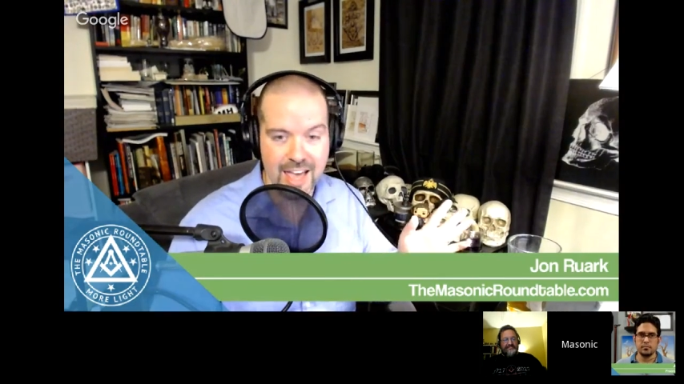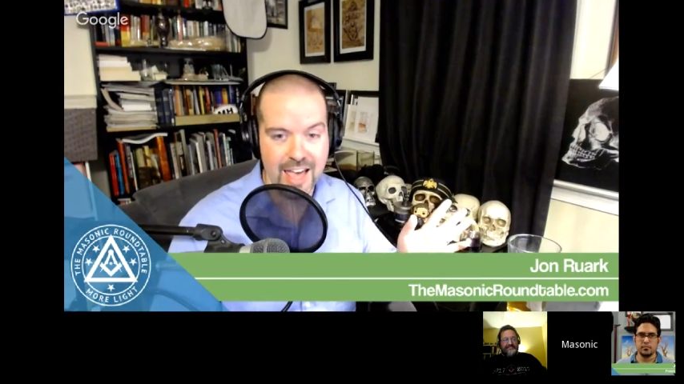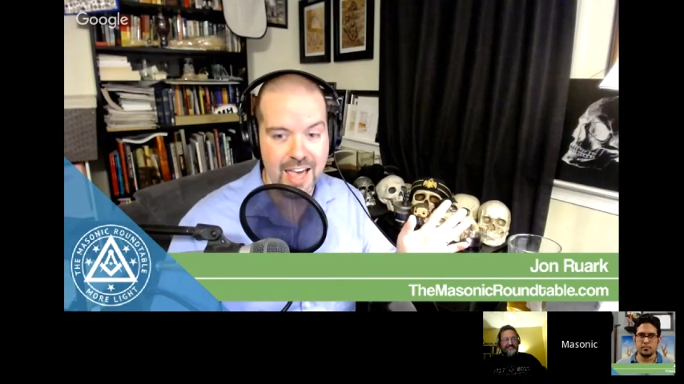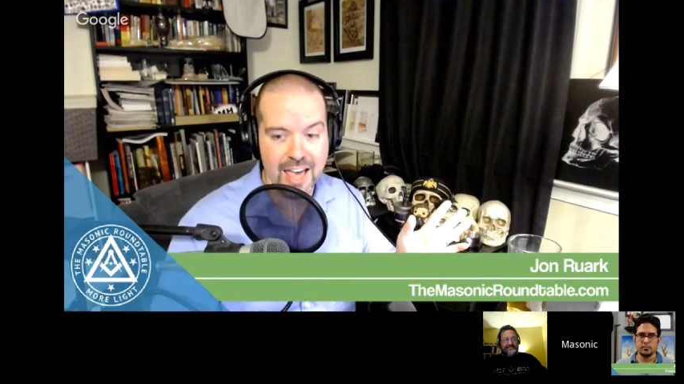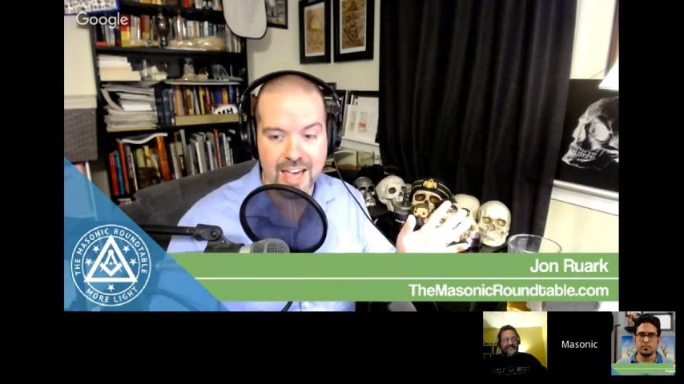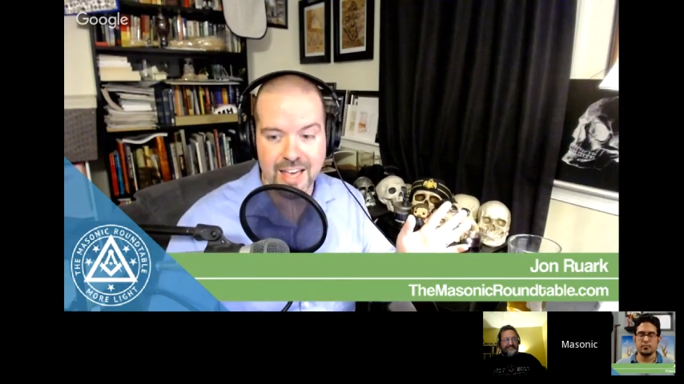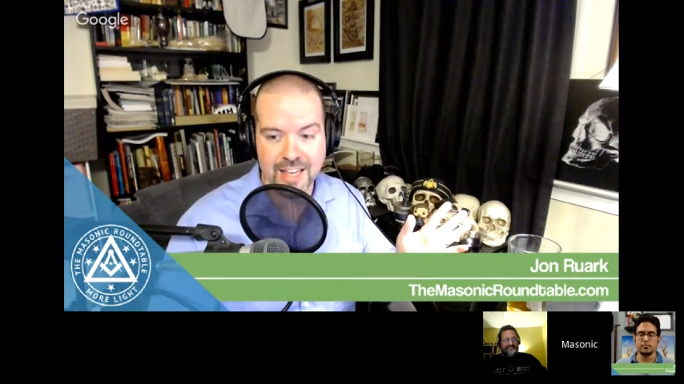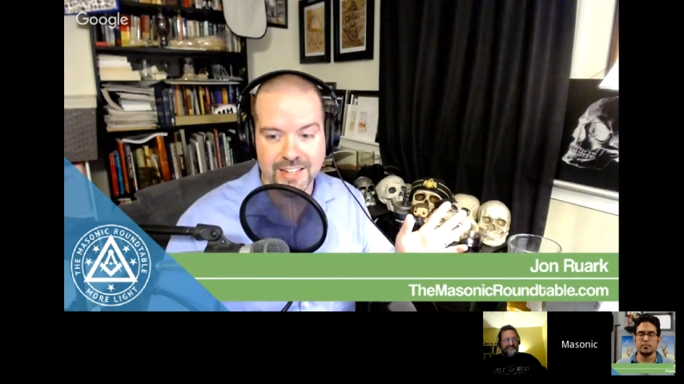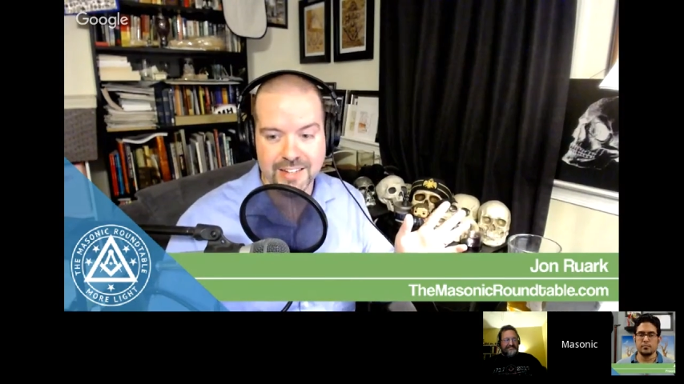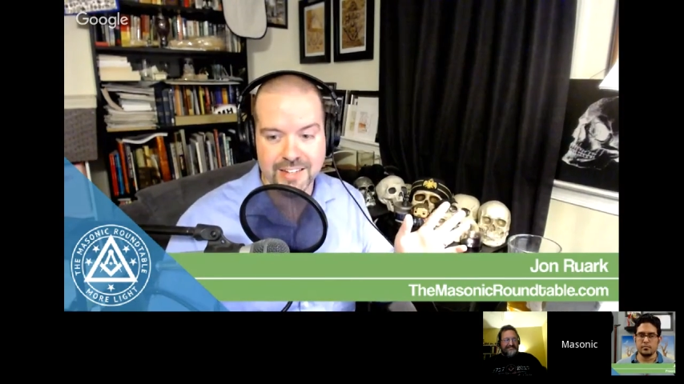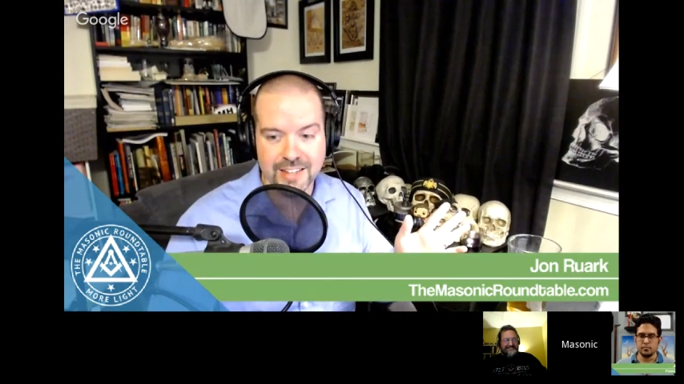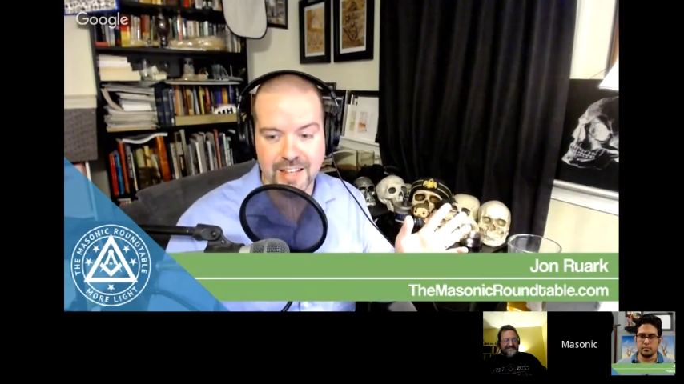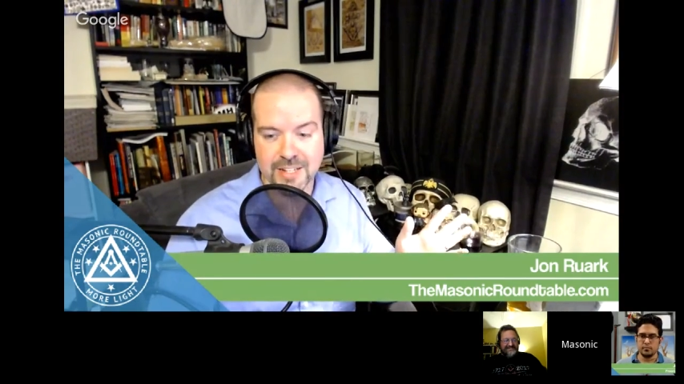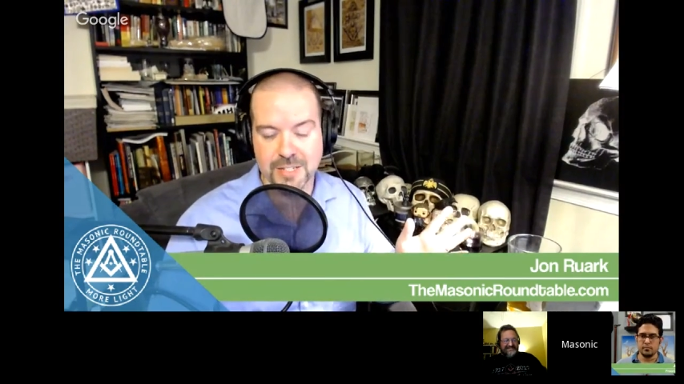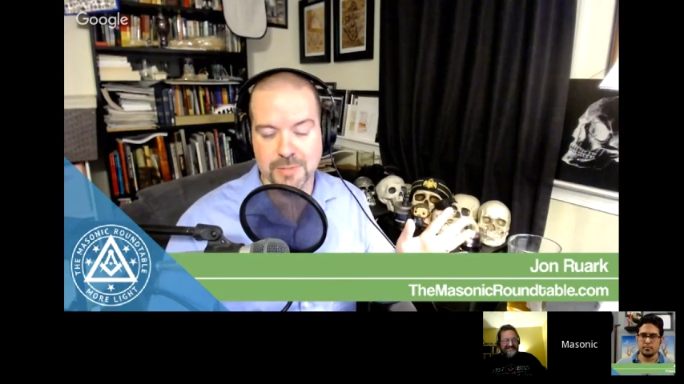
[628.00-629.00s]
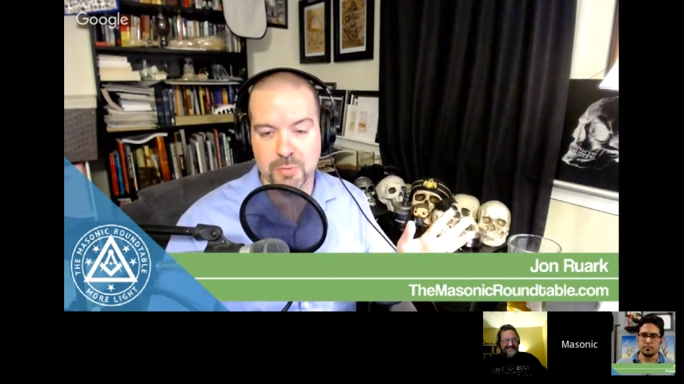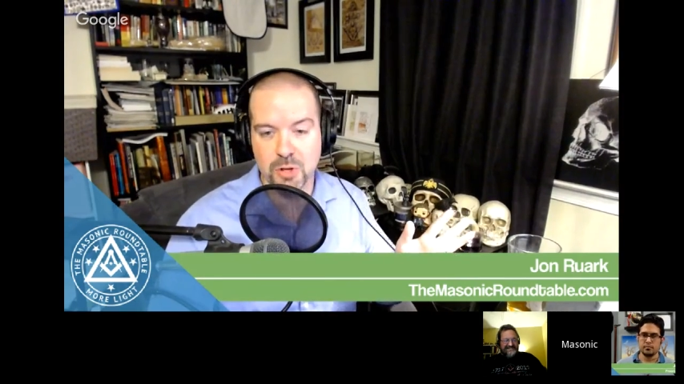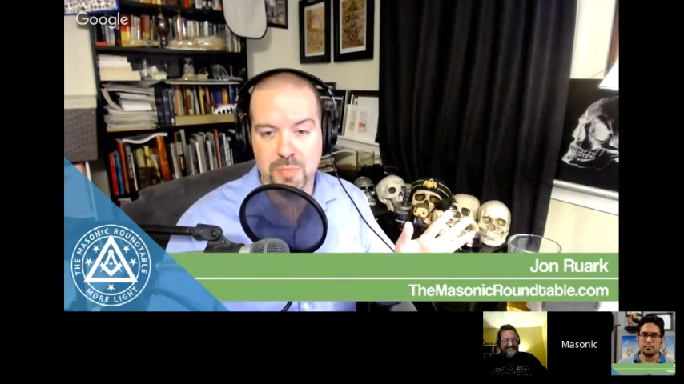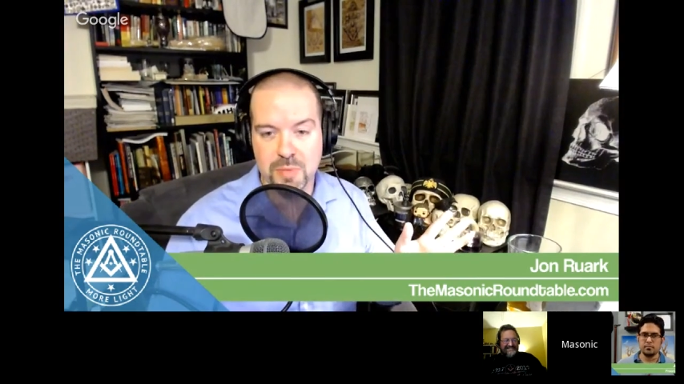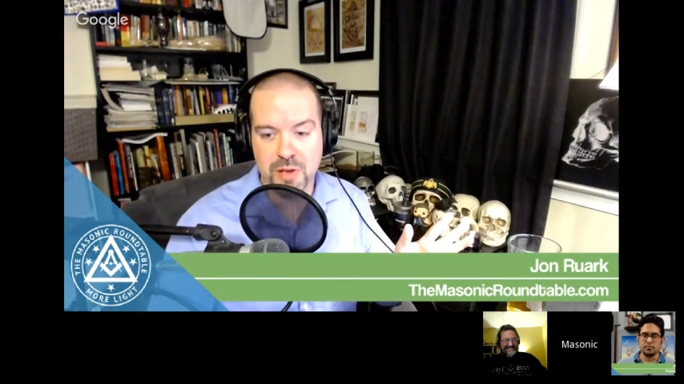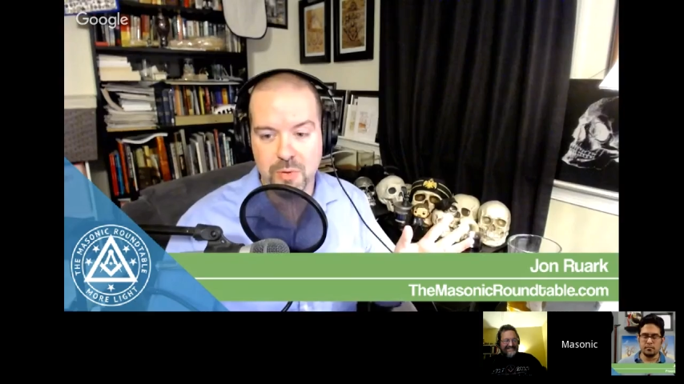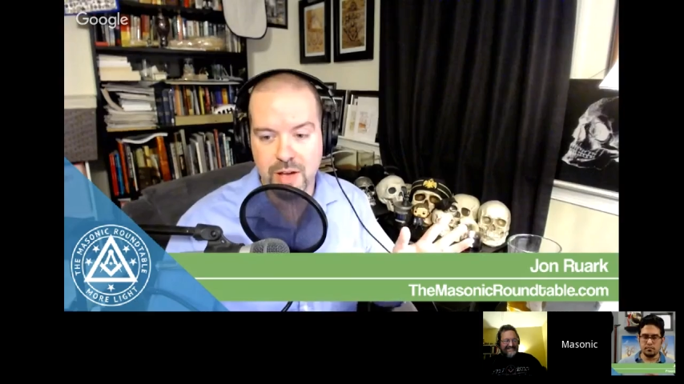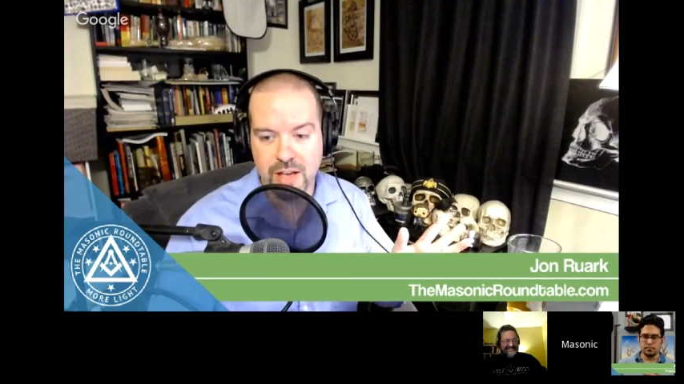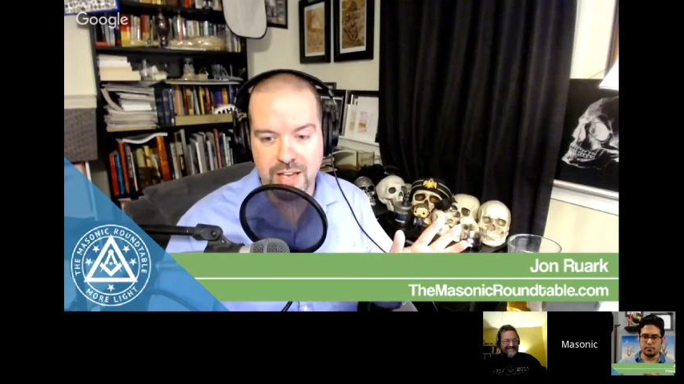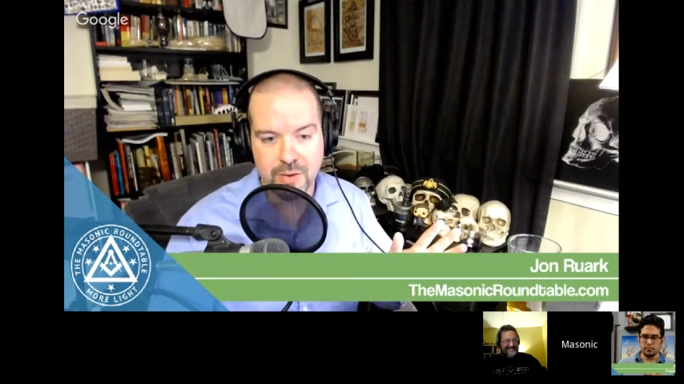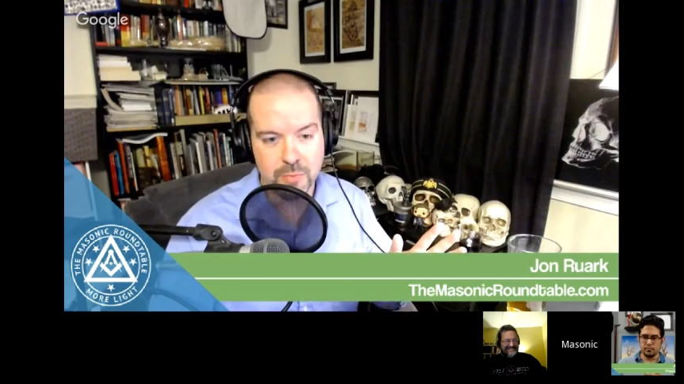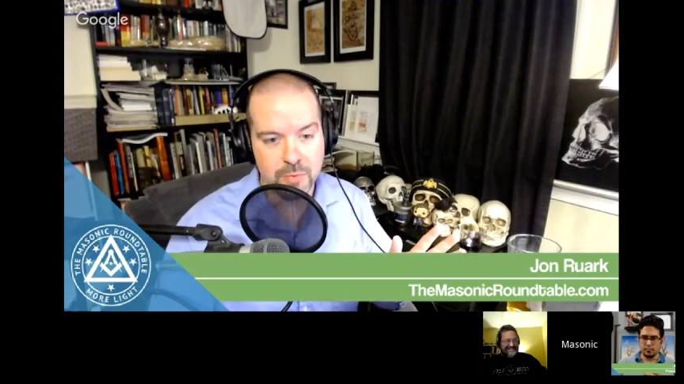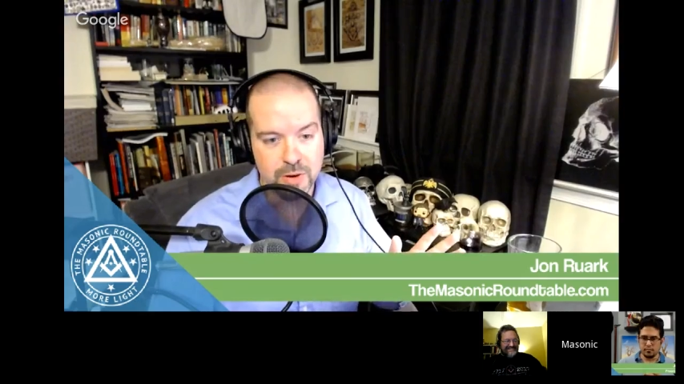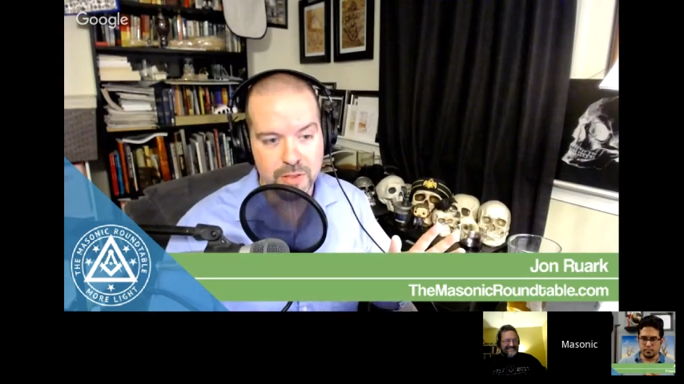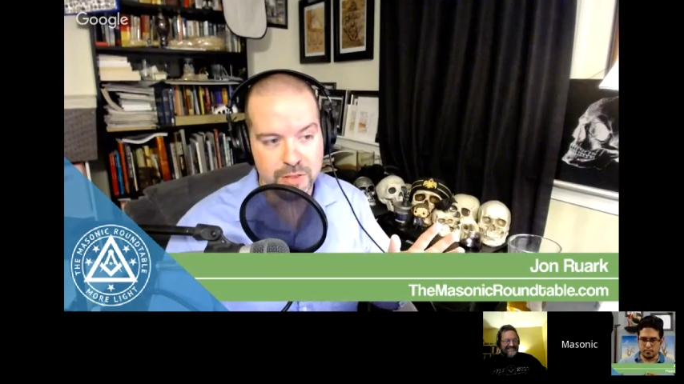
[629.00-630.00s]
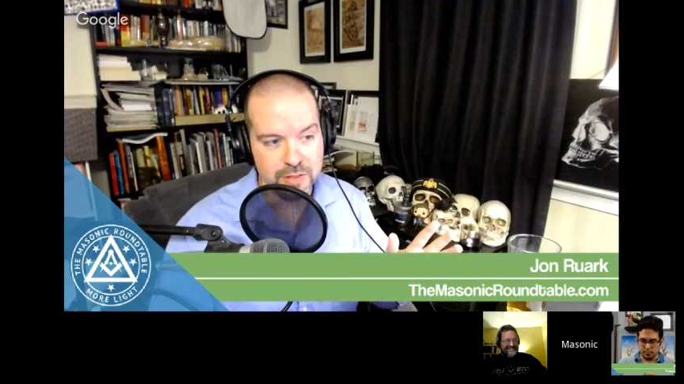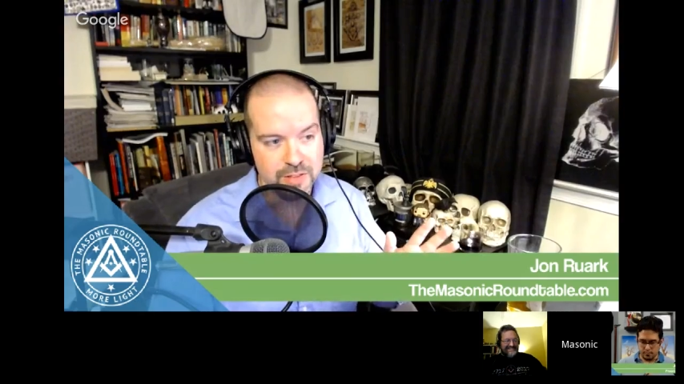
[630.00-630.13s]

And that just blew me away with,